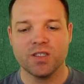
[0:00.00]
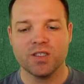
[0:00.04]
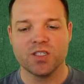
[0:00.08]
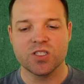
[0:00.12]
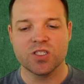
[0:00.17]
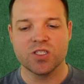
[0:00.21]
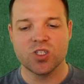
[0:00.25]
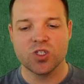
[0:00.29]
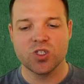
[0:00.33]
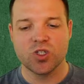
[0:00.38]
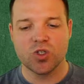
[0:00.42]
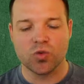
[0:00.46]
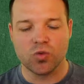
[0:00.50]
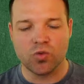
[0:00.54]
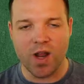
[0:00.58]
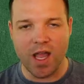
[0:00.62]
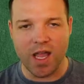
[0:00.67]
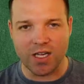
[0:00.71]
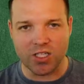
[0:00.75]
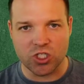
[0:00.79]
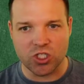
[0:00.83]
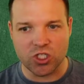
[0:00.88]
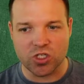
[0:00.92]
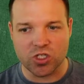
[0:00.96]

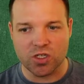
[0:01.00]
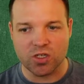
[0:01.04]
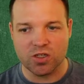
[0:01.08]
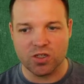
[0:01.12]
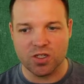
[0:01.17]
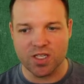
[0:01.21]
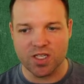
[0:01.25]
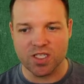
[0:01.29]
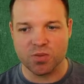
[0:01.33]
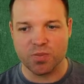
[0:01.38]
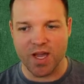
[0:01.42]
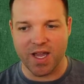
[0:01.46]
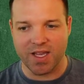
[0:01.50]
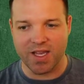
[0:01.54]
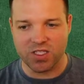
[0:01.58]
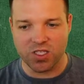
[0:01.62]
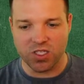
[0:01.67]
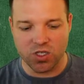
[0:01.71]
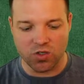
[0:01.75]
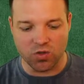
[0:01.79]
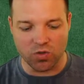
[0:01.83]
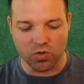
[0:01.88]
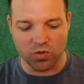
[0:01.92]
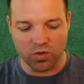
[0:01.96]
stretch this by
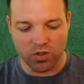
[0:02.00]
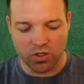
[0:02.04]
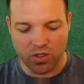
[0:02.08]
2.